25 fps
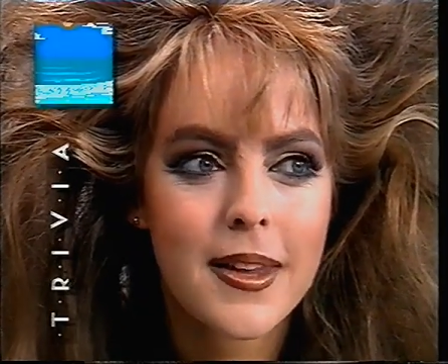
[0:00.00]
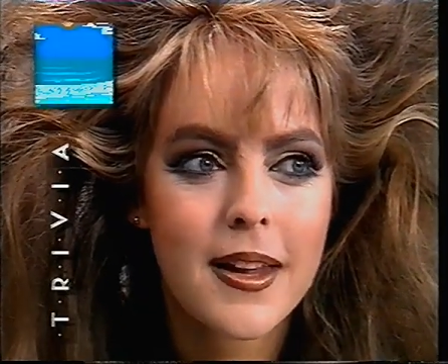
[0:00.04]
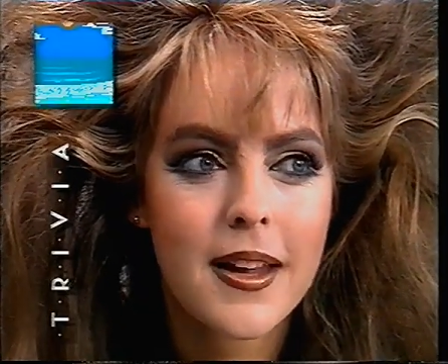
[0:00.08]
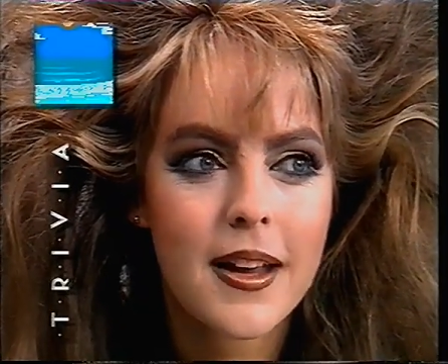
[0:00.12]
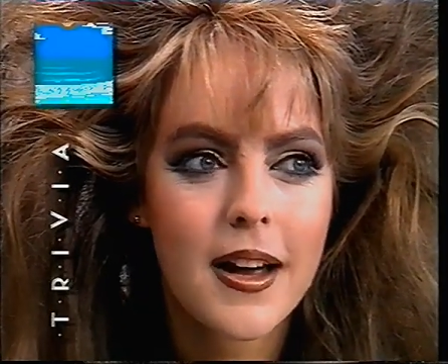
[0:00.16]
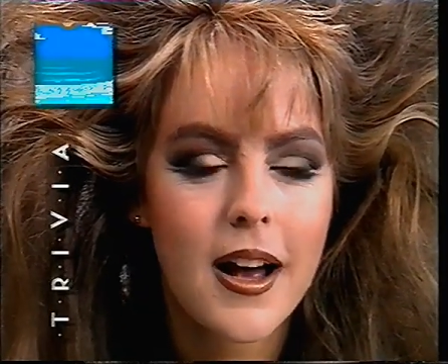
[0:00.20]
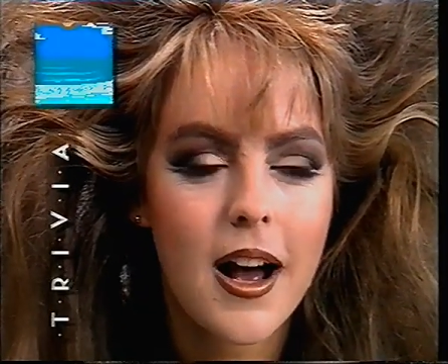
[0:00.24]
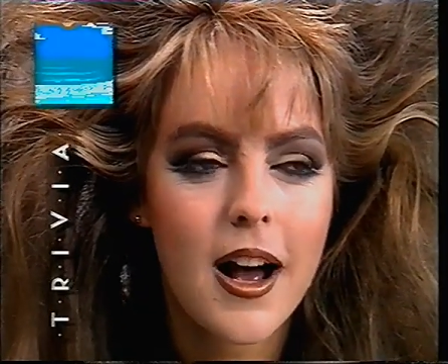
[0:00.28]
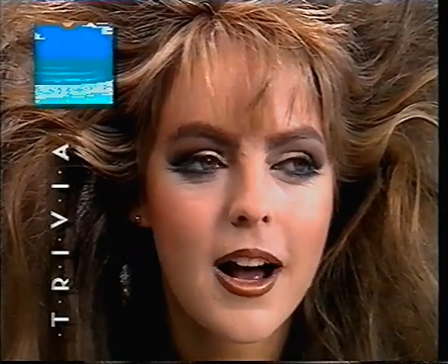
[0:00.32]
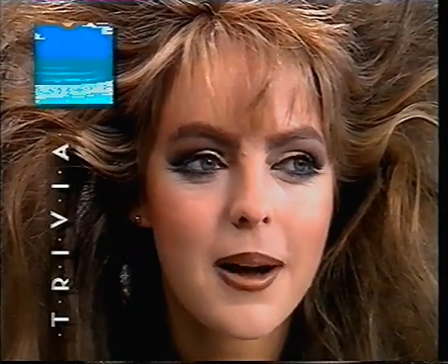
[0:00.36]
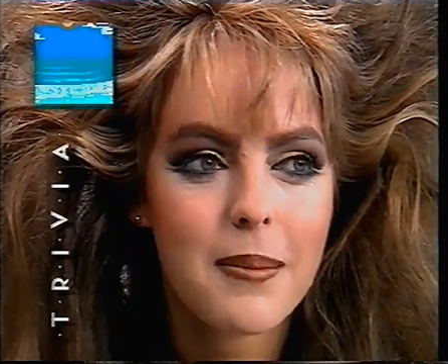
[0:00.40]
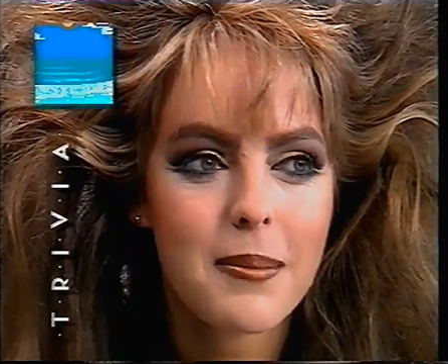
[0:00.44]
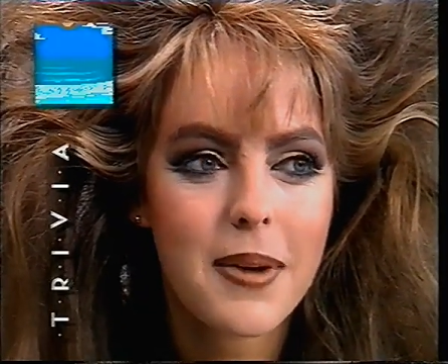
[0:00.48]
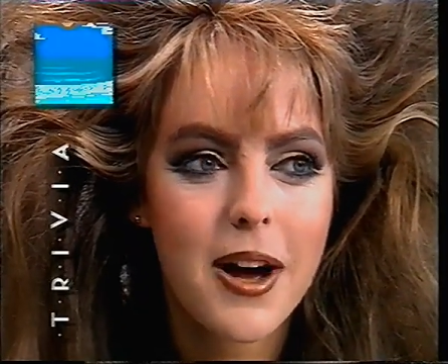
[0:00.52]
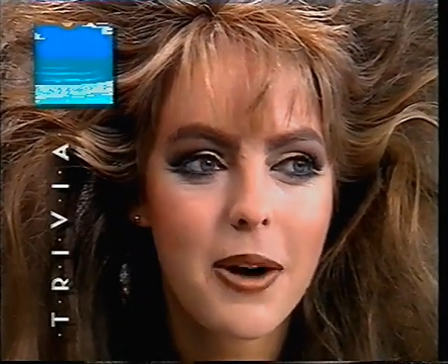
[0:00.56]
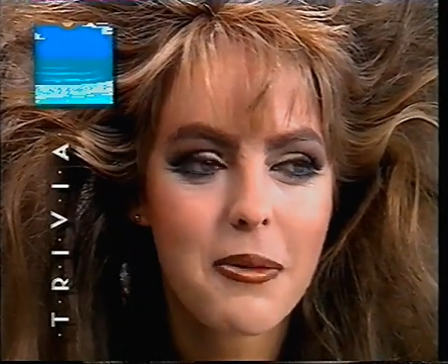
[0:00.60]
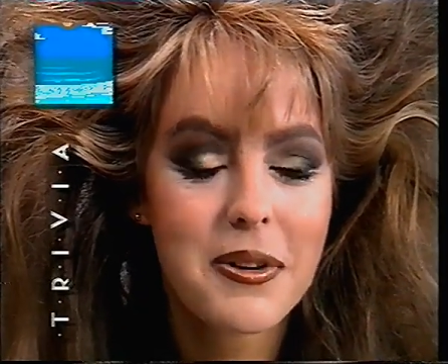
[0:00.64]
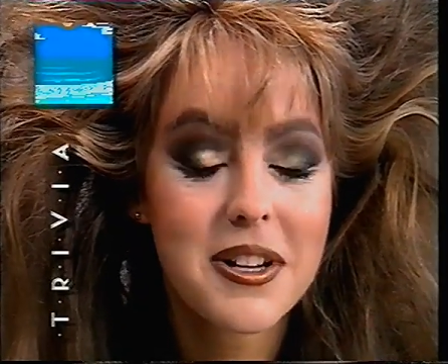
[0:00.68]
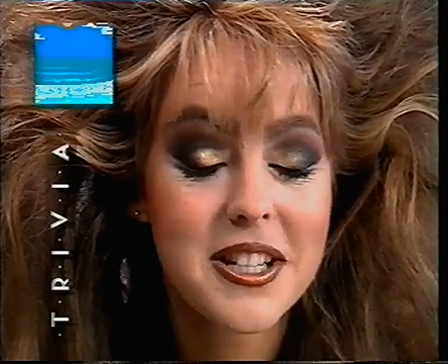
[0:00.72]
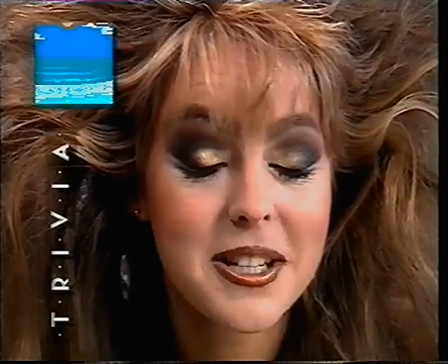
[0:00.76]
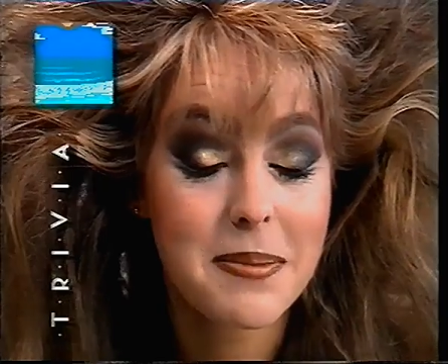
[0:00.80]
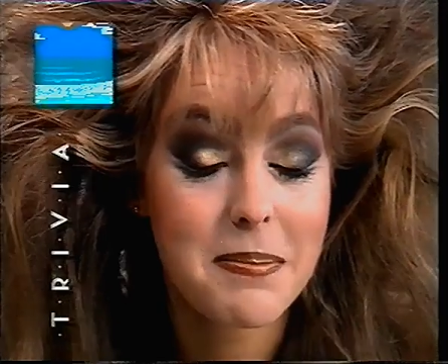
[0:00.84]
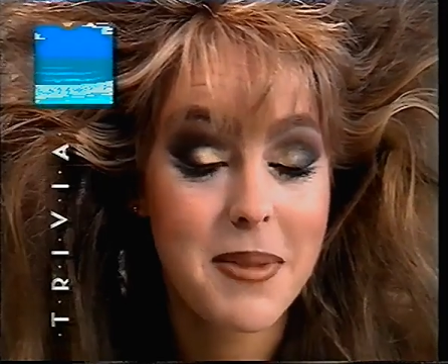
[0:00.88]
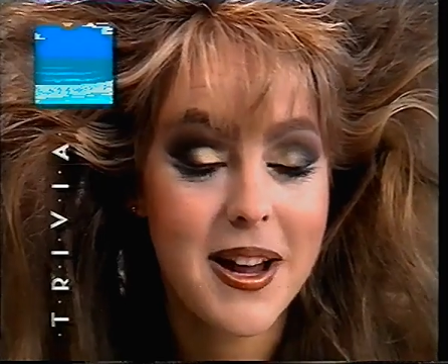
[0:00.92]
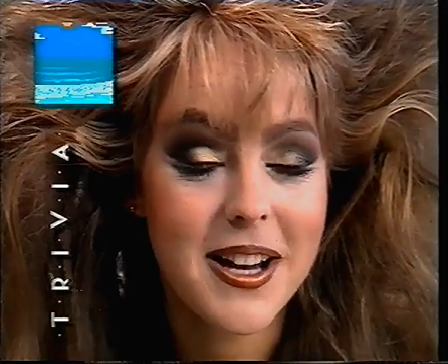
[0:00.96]
I went
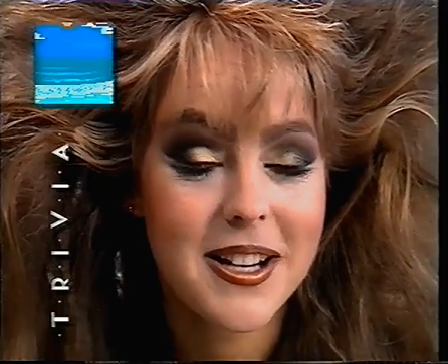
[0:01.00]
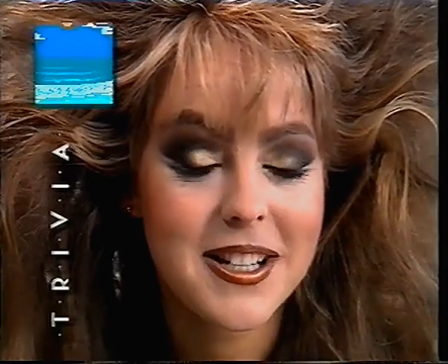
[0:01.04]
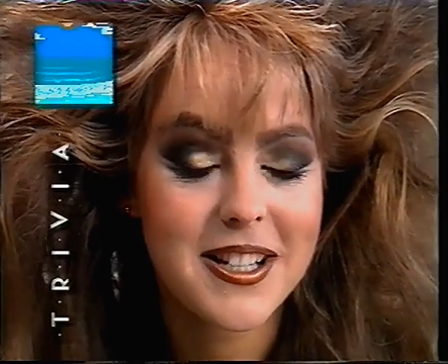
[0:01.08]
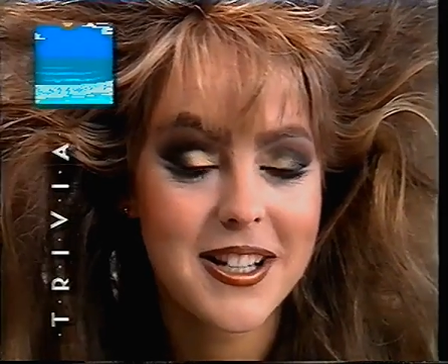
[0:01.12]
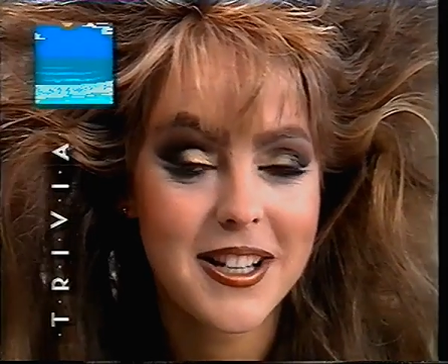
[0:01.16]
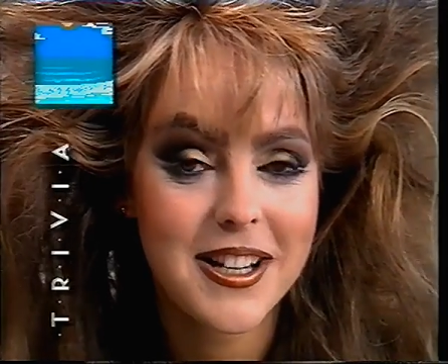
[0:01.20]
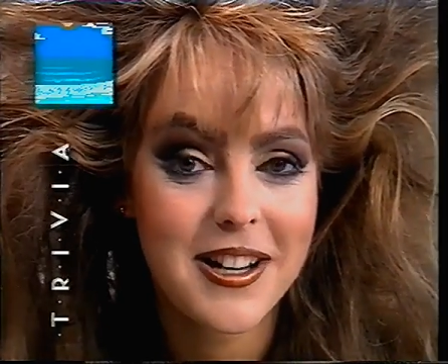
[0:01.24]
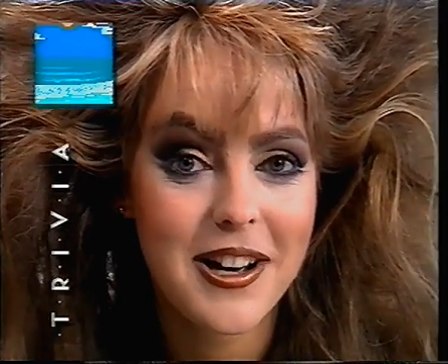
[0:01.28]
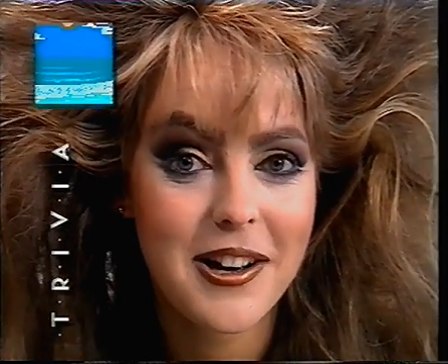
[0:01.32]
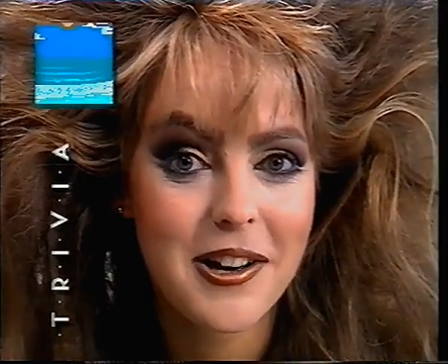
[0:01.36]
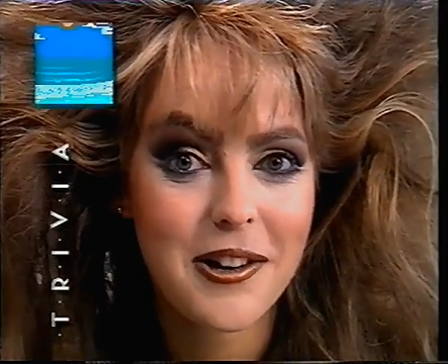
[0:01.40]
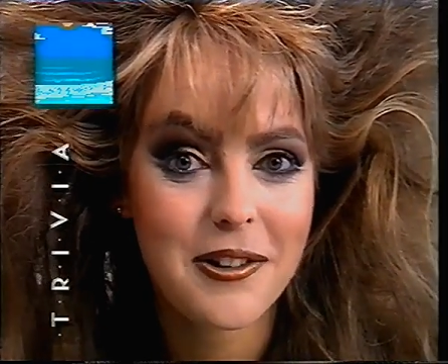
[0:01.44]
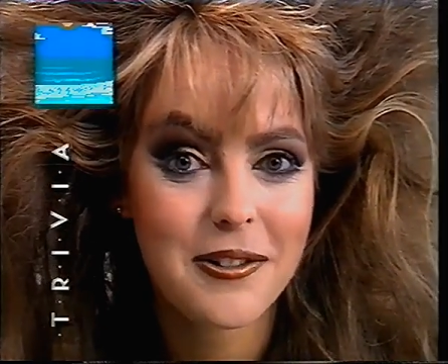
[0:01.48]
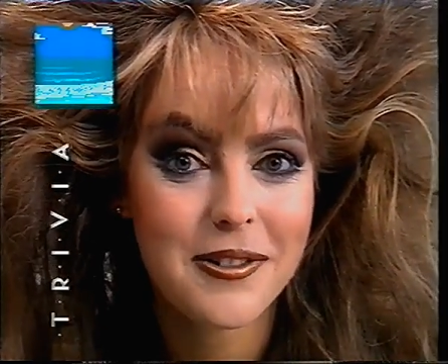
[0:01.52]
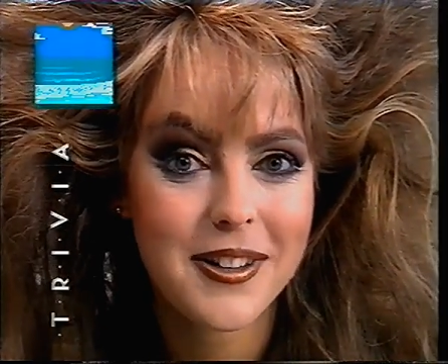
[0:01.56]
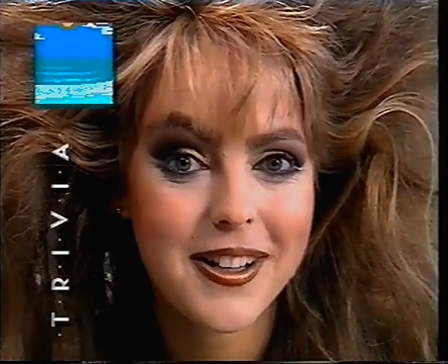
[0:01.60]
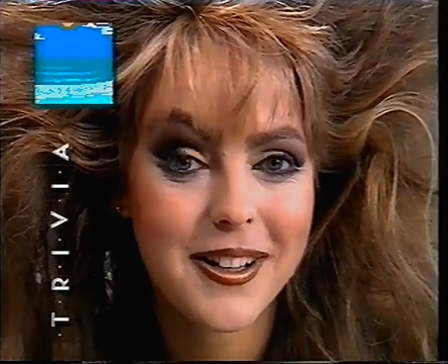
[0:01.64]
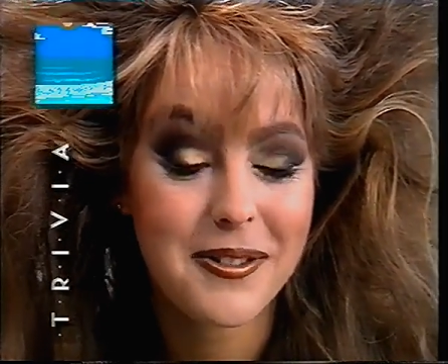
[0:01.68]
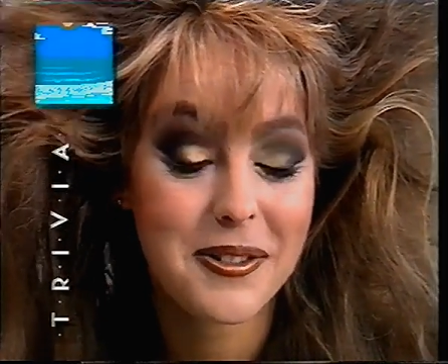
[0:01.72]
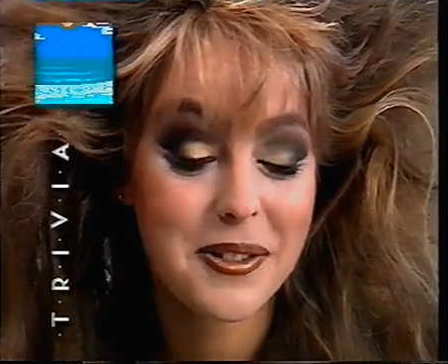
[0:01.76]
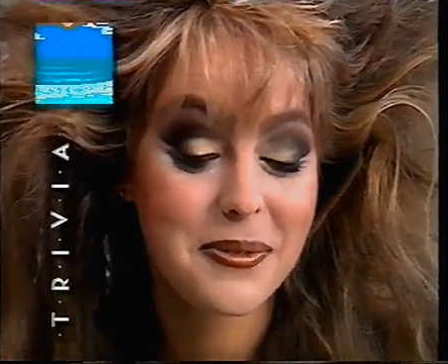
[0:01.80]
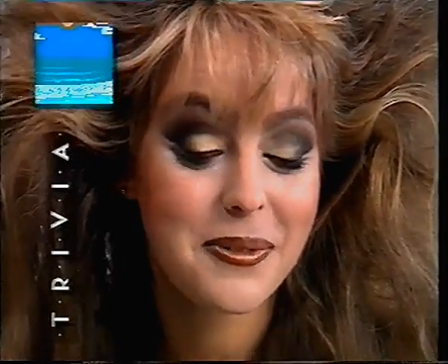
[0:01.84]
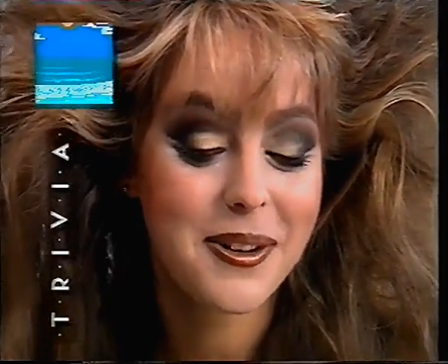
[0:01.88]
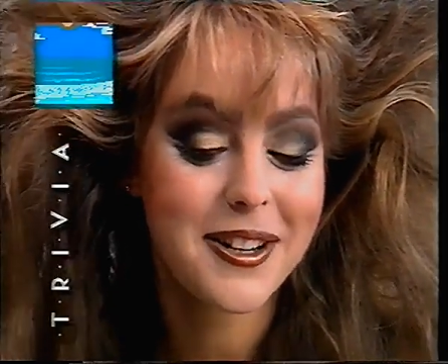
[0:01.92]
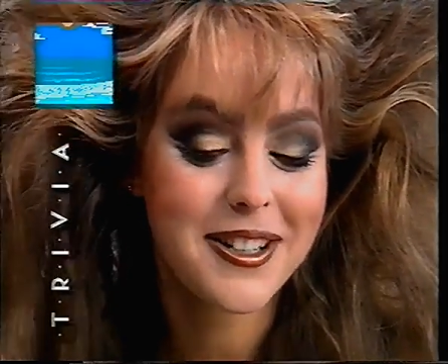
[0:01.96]
to Mexico. It
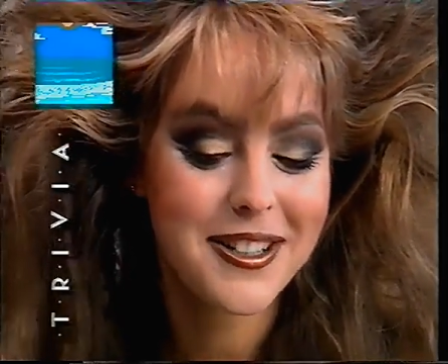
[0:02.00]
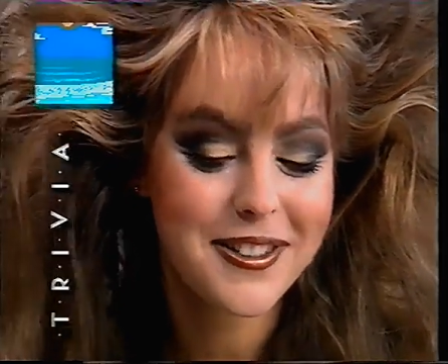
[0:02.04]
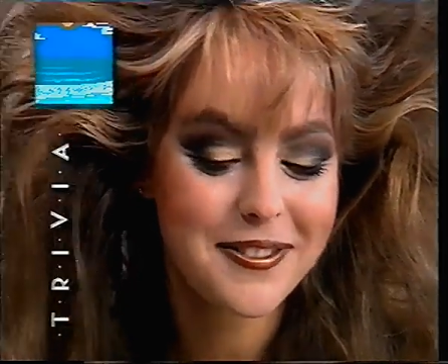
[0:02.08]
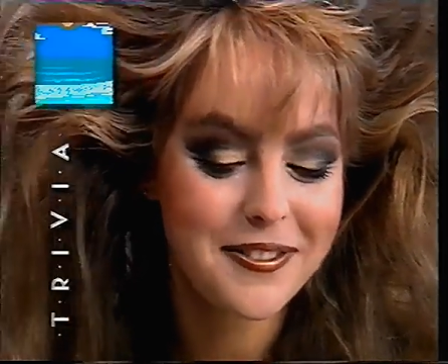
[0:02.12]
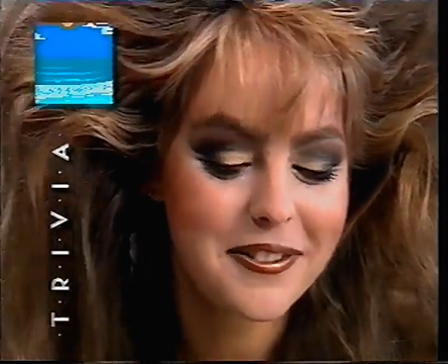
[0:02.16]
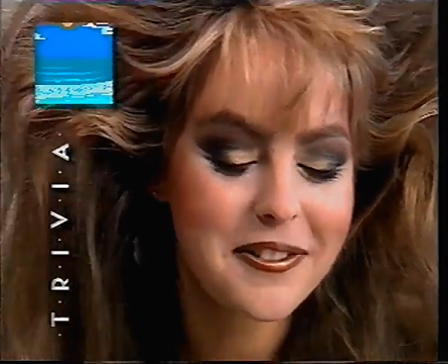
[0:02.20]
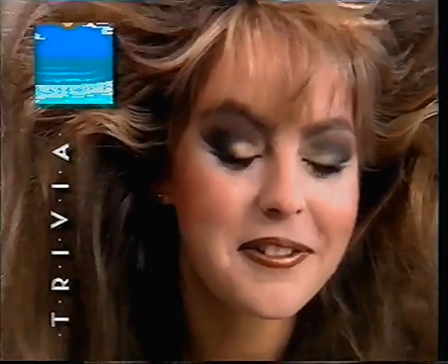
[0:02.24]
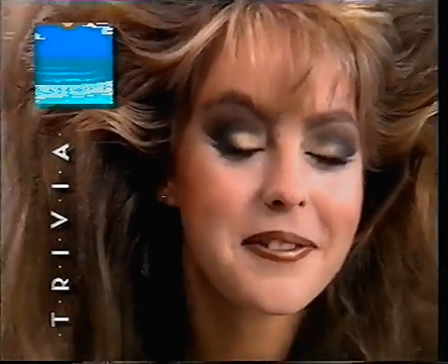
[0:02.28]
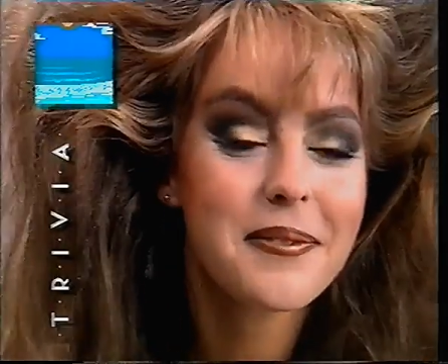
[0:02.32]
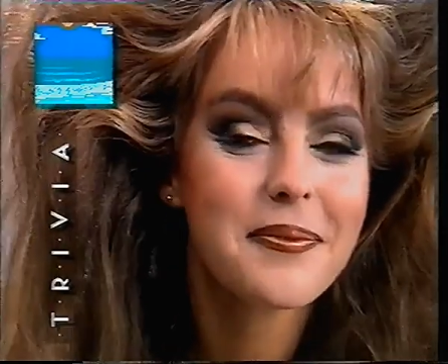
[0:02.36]
was wonderful.